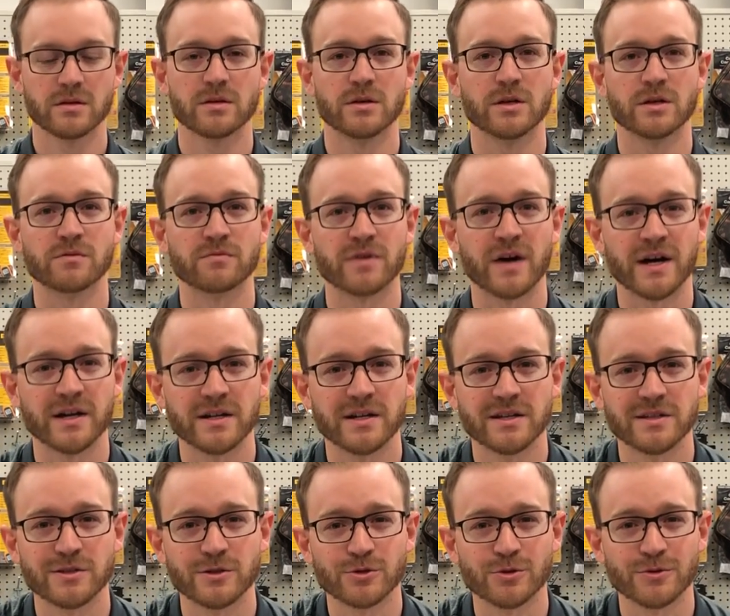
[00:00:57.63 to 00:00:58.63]
You can find it
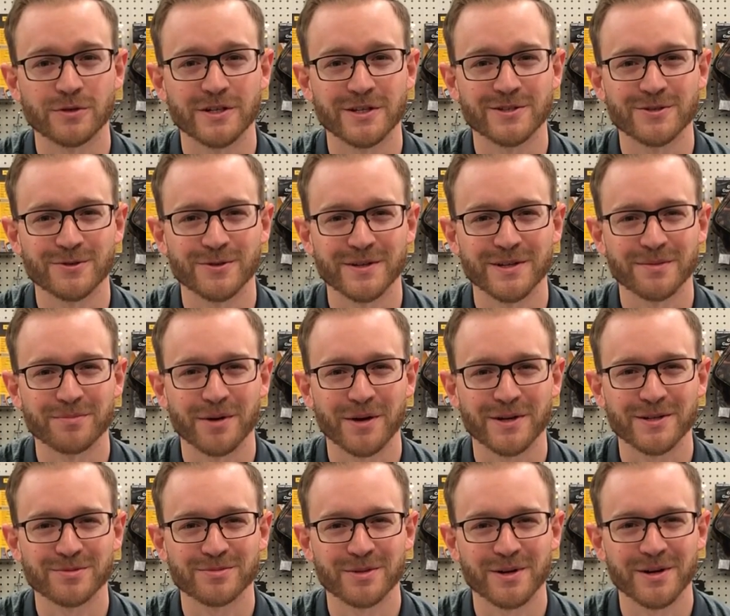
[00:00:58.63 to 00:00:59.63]
in the 2020
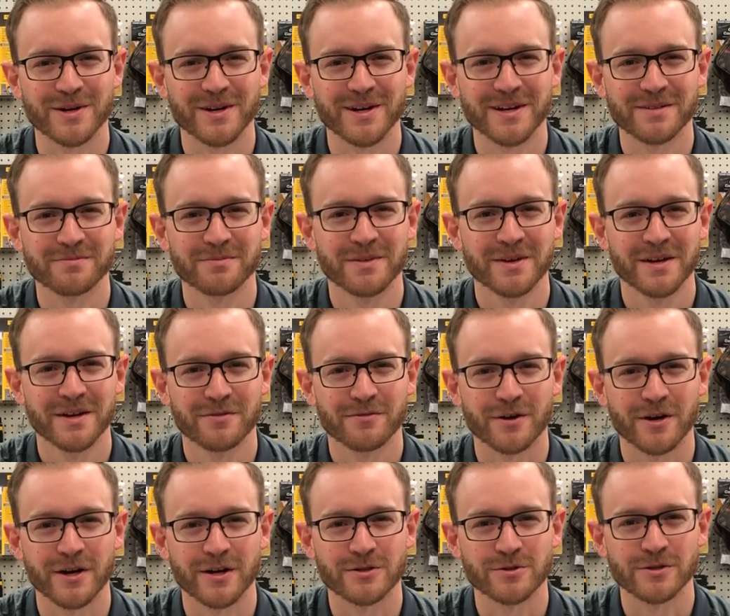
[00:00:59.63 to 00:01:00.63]
parts program
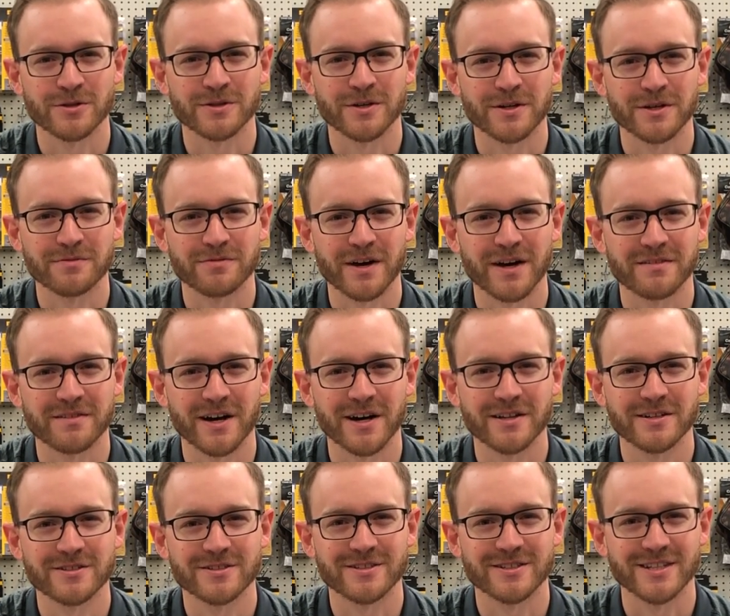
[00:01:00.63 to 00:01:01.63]
for
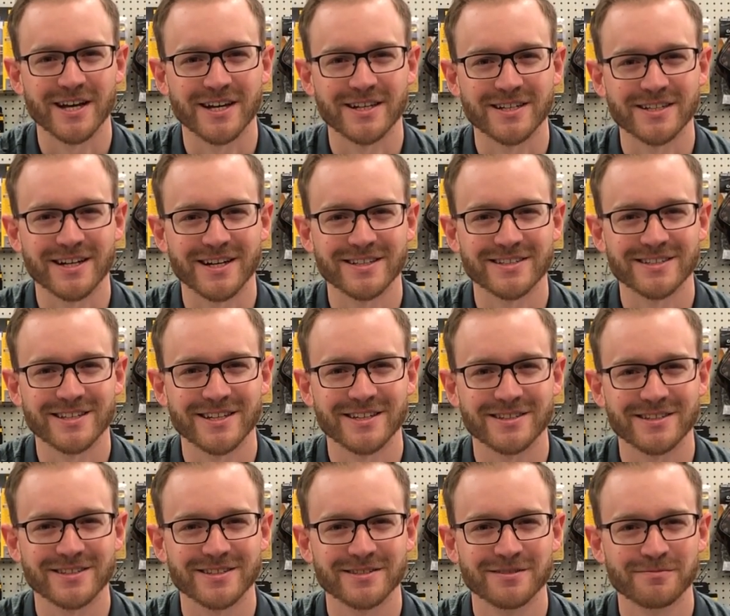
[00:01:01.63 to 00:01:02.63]

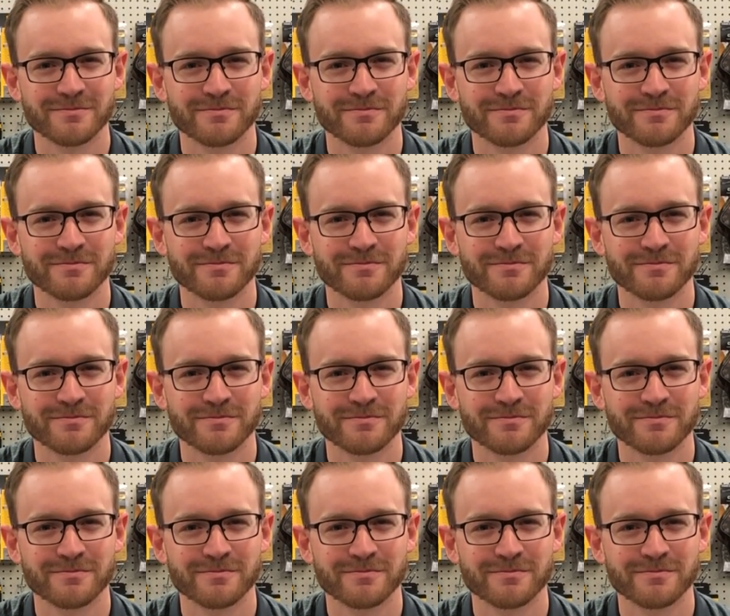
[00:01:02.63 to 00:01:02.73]
$135.99.